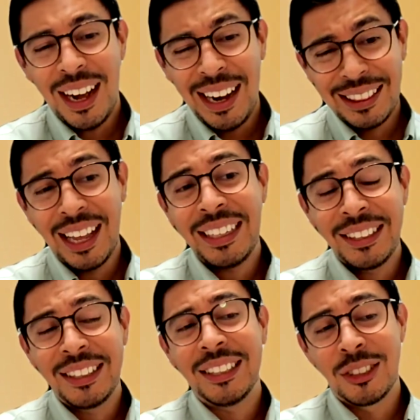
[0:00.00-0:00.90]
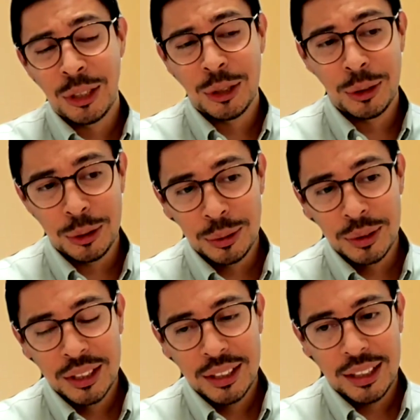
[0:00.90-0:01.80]
I likened it to
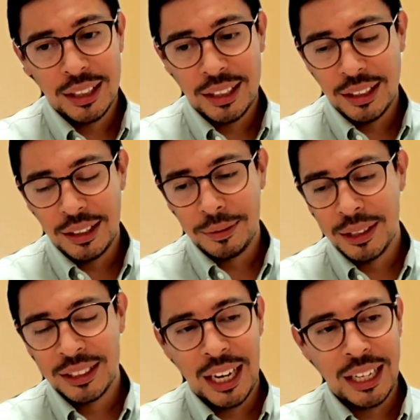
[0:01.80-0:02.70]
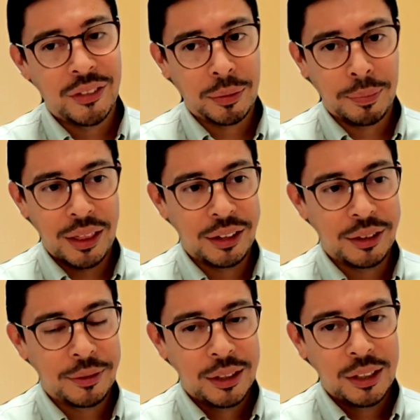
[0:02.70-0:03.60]
uh, the scientific method.
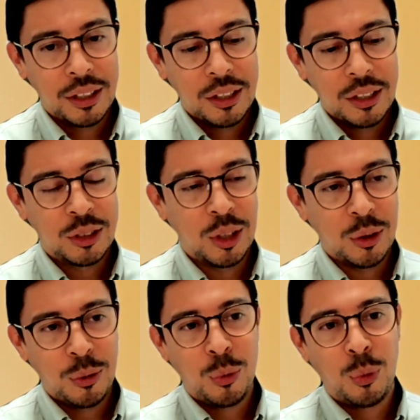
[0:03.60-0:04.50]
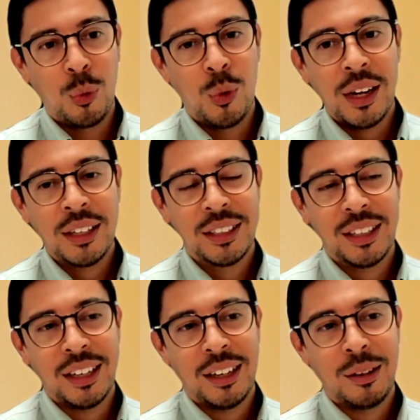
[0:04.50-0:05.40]
So what
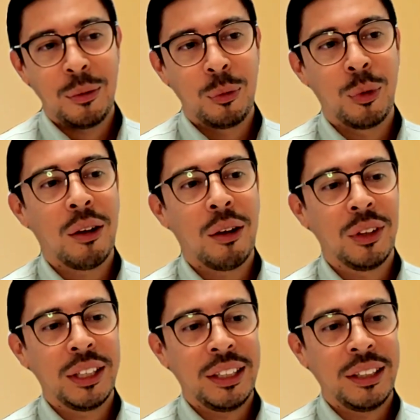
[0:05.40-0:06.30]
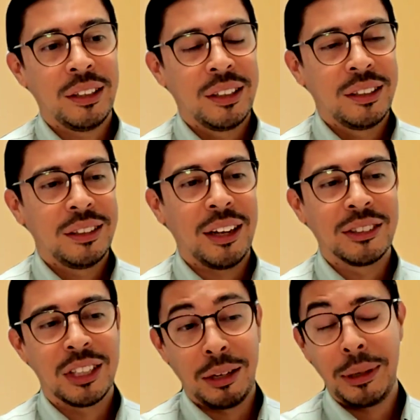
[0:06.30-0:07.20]
uh, roughly uh,
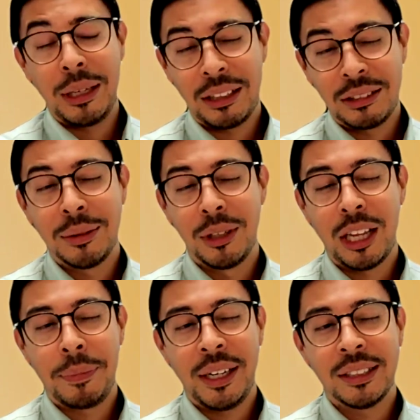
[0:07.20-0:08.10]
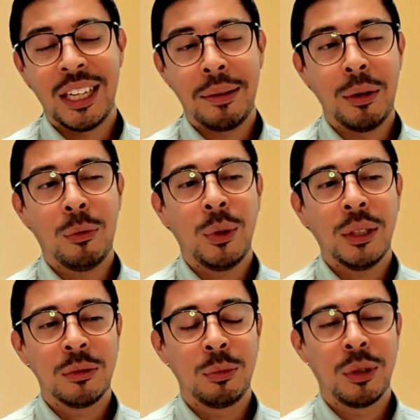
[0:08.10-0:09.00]
it's going to be like similar like PDSA, but
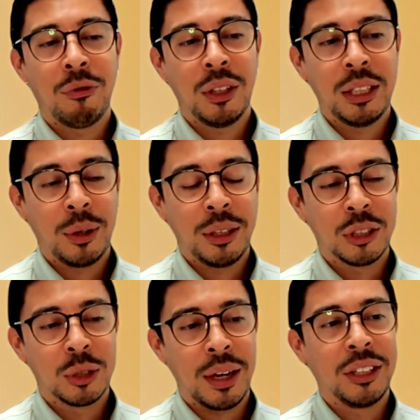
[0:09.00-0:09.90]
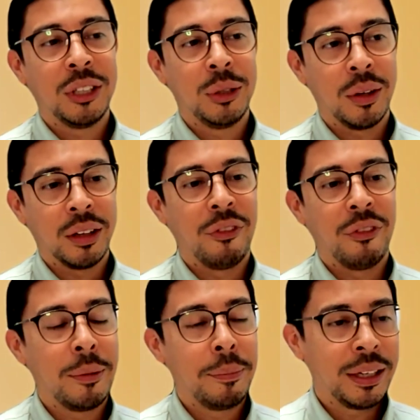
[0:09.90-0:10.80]
what's roughly what you're trying to do on the
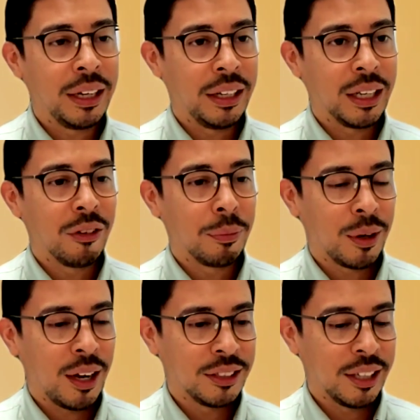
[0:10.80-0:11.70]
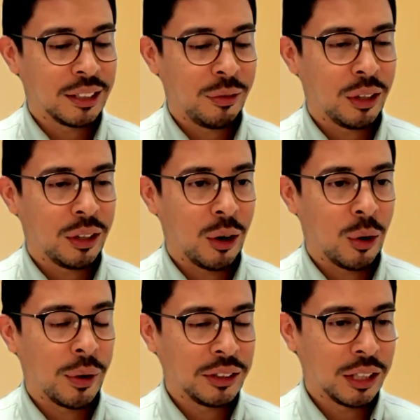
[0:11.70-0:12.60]
very beginning of a project,
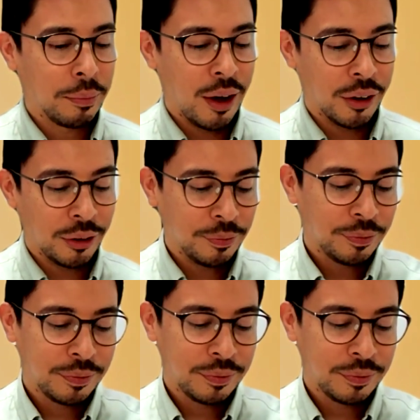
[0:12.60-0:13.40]
according to the model?